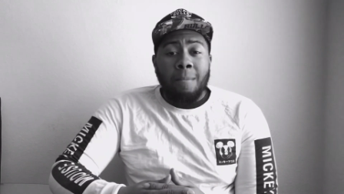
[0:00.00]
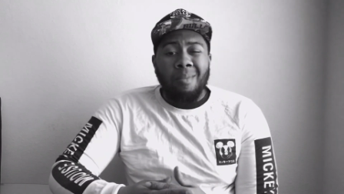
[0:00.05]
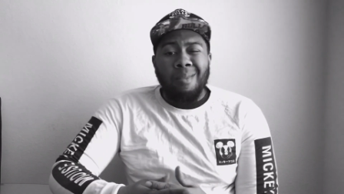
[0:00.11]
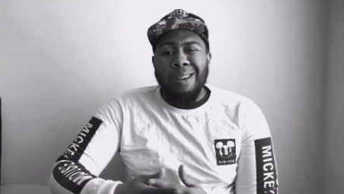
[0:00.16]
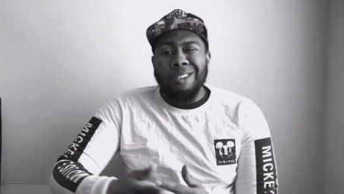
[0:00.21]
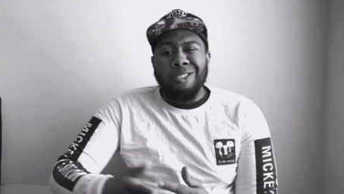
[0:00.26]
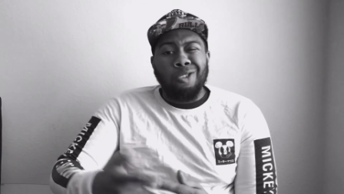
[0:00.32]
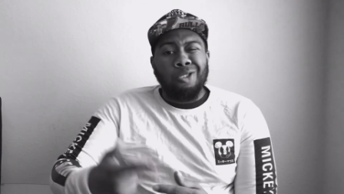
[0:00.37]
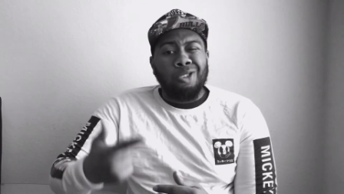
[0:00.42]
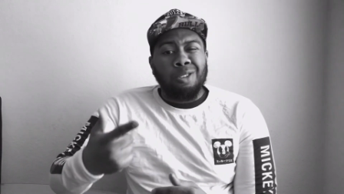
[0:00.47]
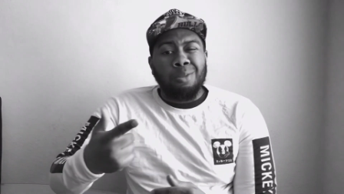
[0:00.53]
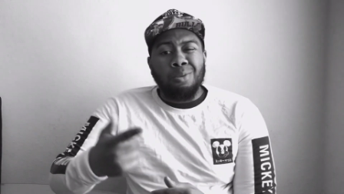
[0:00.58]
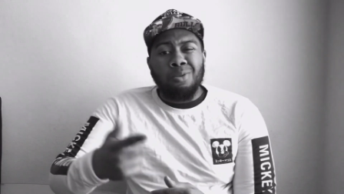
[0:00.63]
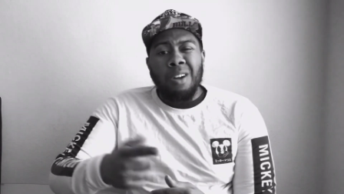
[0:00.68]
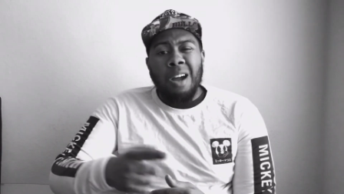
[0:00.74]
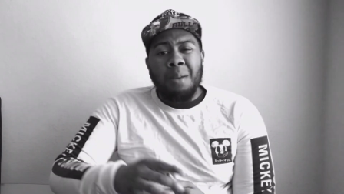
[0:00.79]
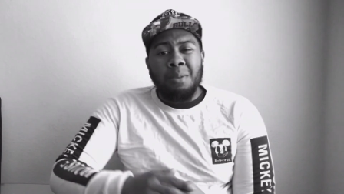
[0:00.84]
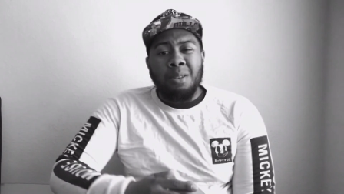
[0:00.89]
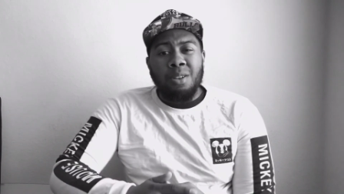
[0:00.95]
Make sure you
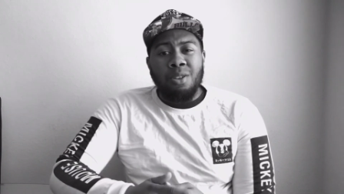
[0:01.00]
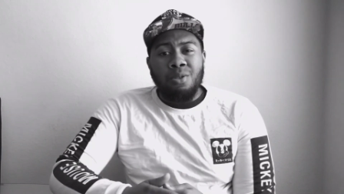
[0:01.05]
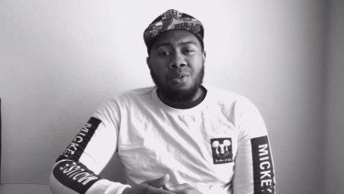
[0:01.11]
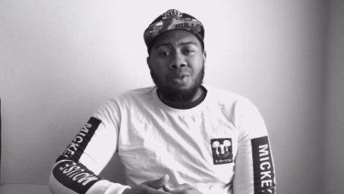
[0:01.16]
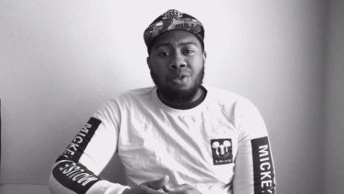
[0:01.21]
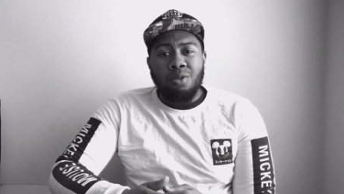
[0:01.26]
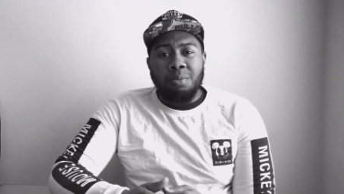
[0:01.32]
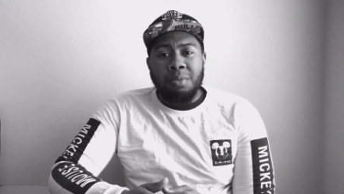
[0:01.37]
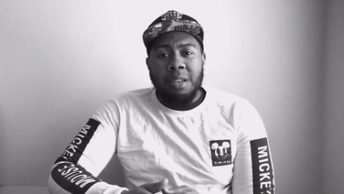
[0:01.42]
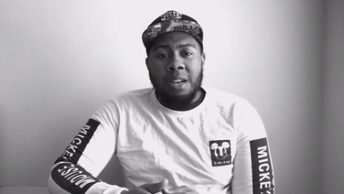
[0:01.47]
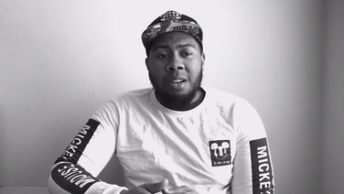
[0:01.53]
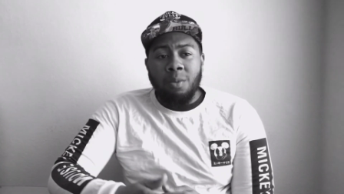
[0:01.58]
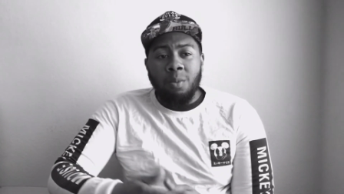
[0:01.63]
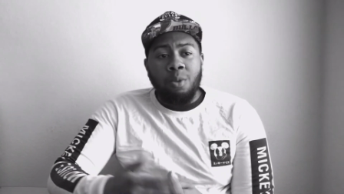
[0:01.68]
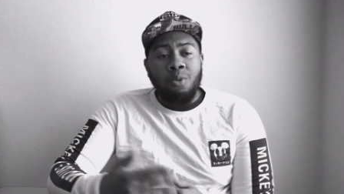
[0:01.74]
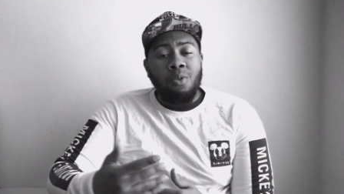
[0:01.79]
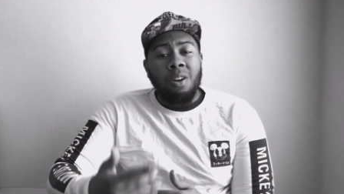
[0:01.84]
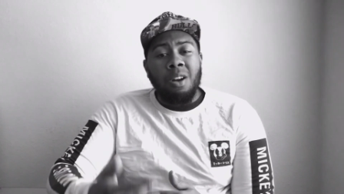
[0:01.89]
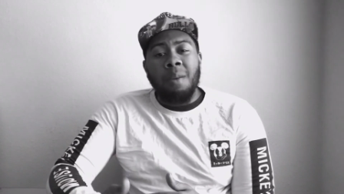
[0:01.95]
subscribe to the YouTube channel.
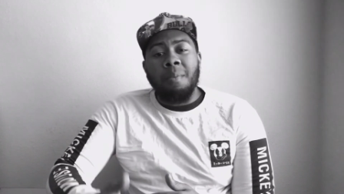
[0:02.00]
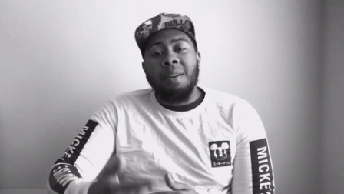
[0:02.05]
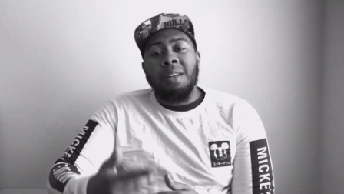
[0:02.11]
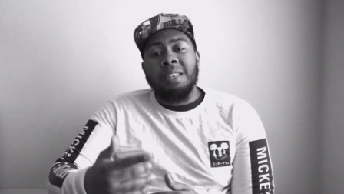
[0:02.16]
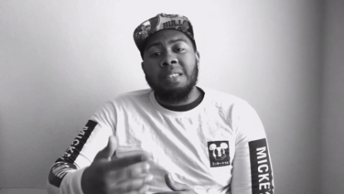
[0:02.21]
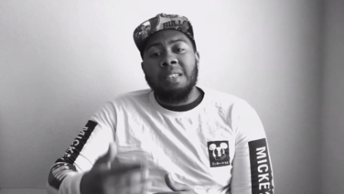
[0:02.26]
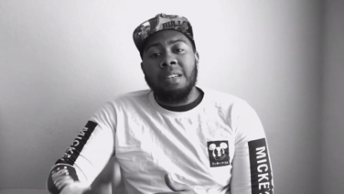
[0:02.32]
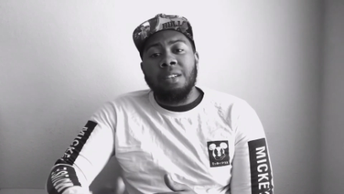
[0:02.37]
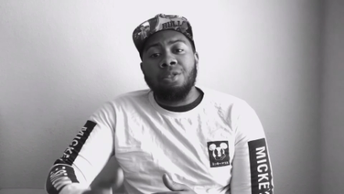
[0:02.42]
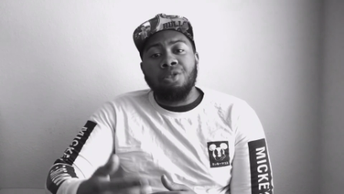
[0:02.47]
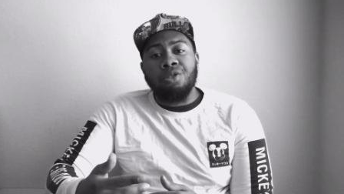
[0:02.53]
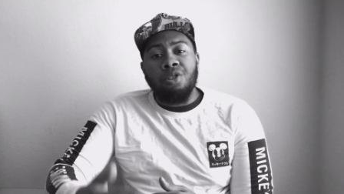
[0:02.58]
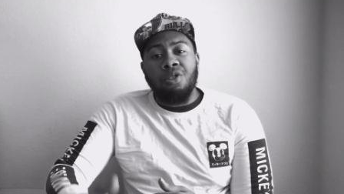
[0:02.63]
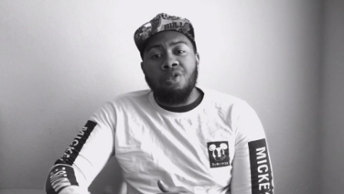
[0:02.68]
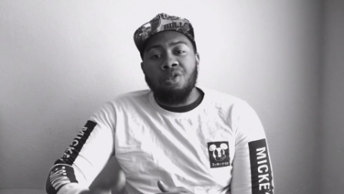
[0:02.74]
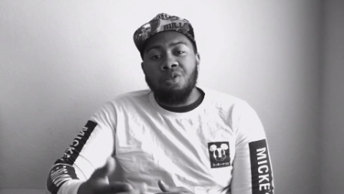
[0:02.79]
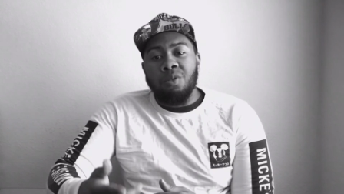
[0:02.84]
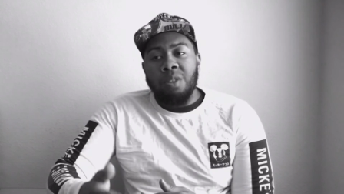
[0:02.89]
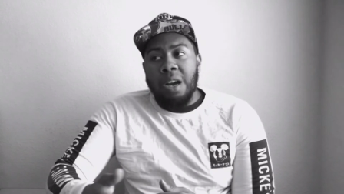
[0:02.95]
We're going to come in this year
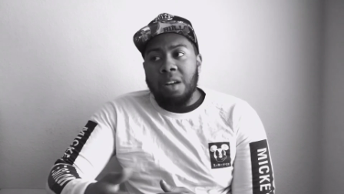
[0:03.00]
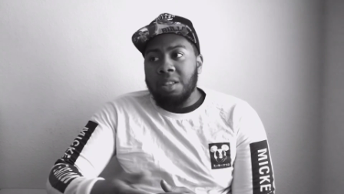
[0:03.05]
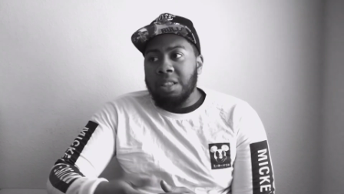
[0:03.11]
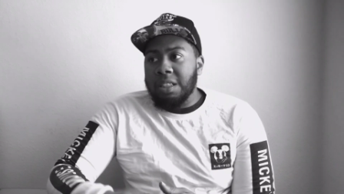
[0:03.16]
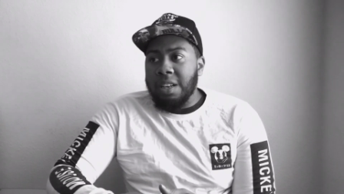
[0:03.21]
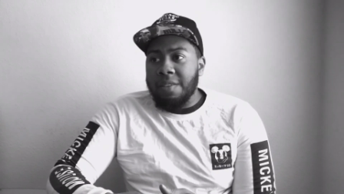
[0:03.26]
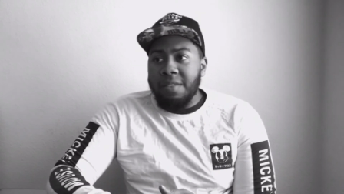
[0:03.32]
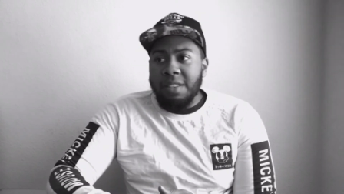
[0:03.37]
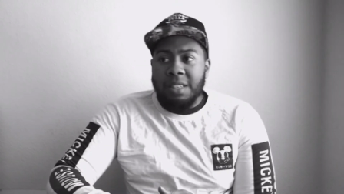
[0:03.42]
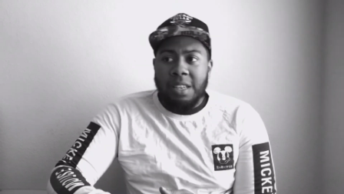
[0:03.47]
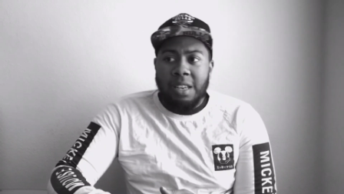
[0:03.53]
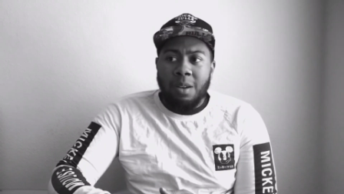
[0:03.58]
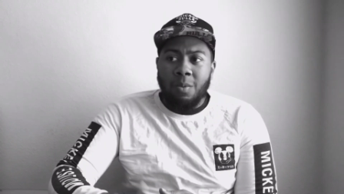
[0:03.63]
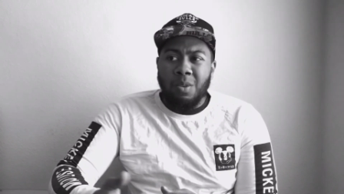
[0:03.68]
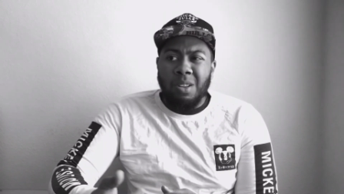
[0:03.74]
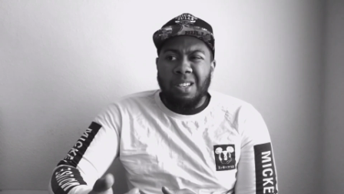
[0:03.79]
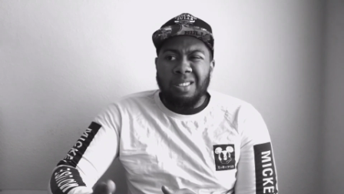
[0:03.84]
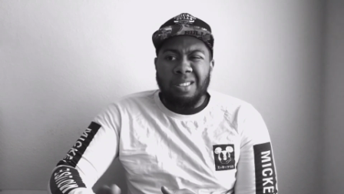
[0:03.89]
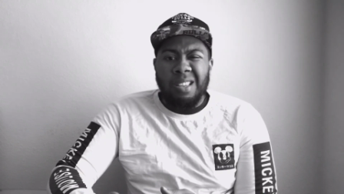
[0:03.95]
strong 2017
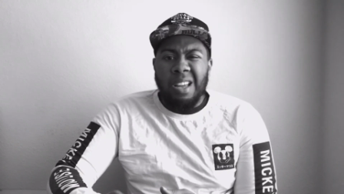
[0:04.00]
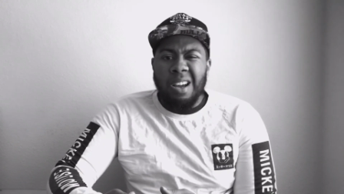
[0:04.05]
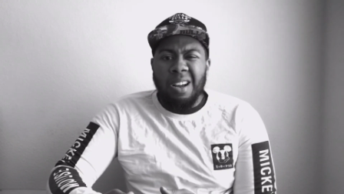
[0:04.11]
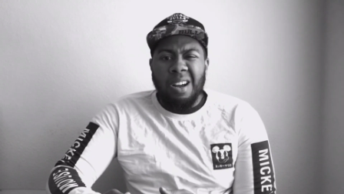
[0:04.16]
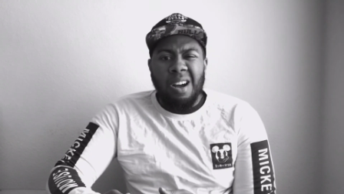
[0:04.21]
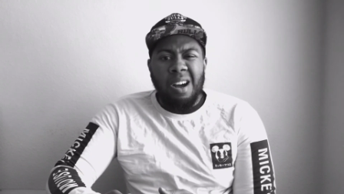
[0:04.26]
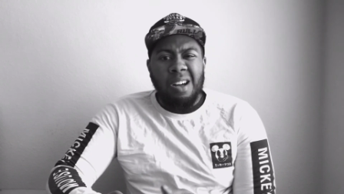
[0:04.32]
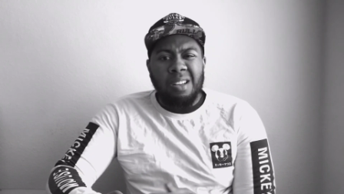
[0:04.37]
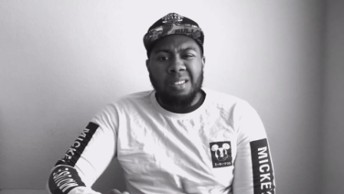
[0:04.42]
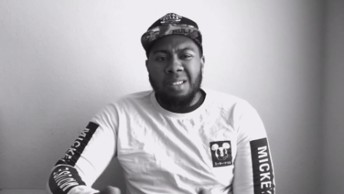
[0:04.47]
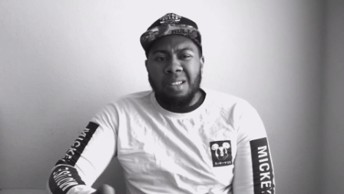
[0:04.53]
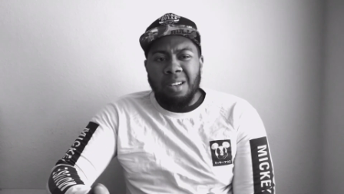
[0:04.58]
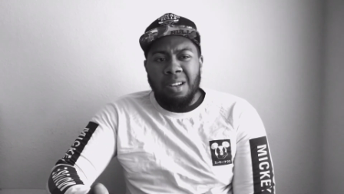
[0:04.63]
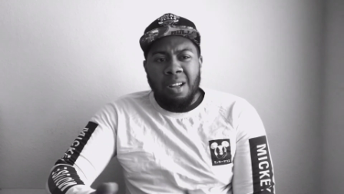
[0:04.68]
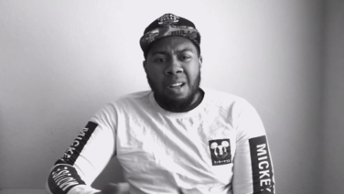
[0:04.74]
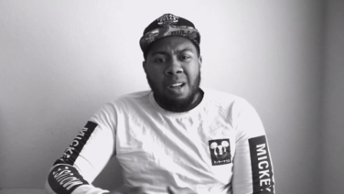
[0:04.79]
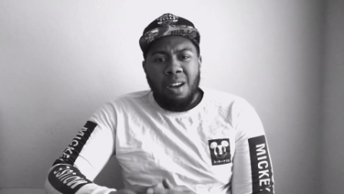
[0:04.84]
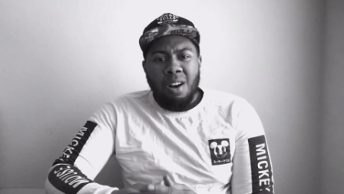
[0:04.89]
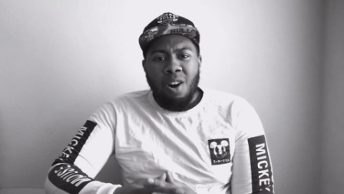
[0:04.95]
with the stat cards, the
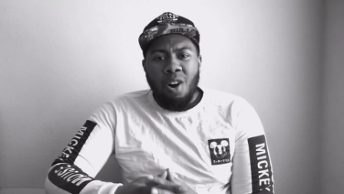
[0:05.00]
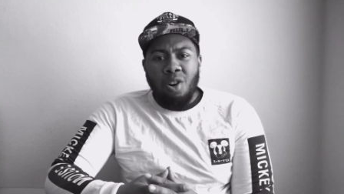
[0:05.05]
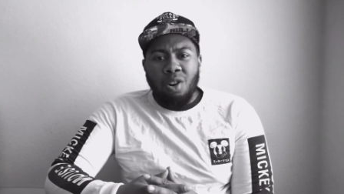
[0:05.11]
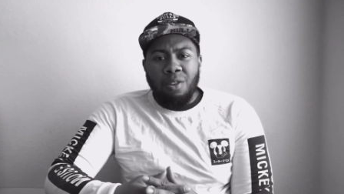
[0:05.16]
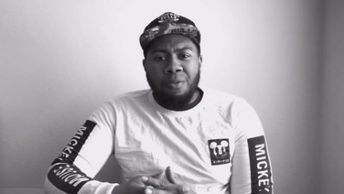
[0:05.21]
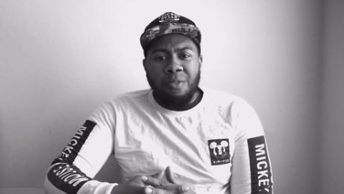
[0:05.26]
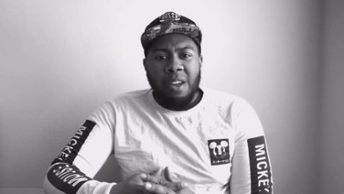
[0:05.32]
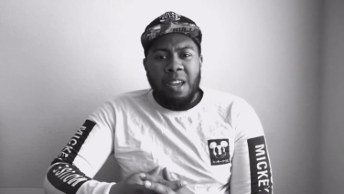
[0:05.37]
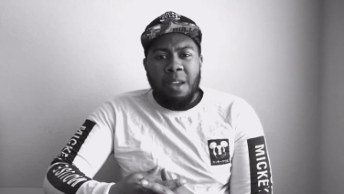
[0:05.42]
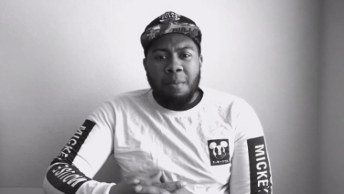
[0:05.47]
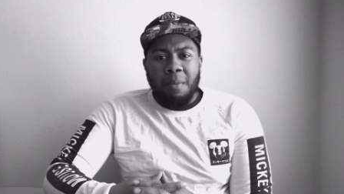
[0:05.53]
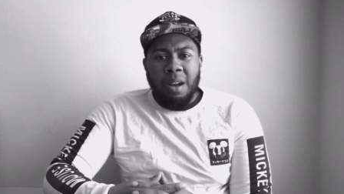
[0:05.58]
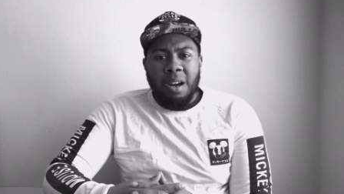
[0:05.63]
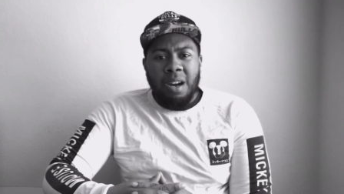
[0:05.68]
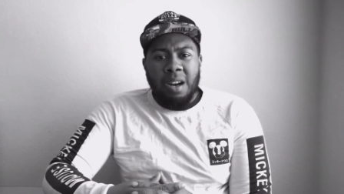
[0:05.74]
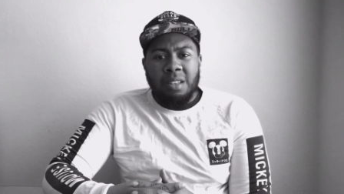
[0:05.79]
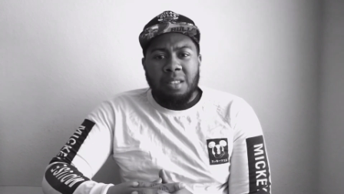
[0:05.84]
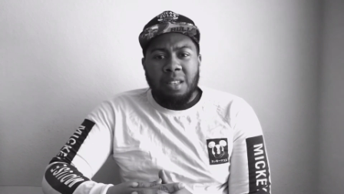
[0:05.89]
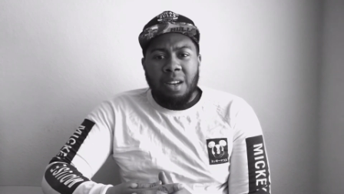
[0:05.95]
Hall of Fame
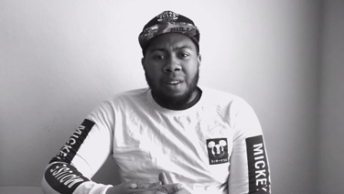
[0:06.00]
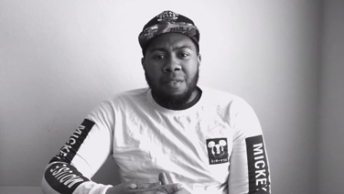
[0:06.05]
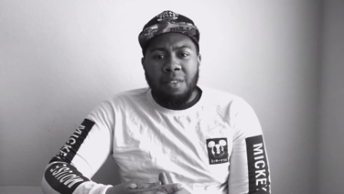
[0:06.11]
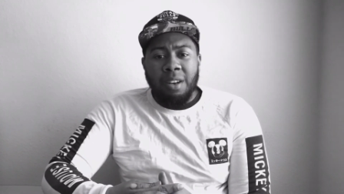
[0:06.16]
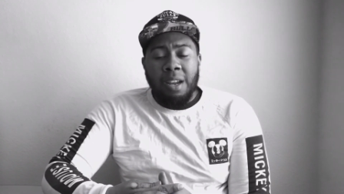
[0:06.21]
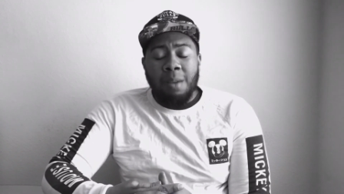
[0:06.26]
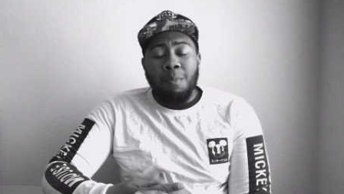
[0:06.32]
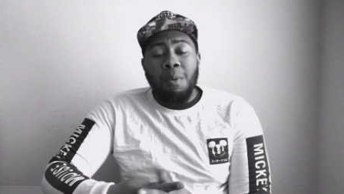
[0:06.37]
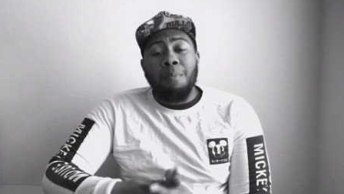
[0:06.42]
cards, and everything.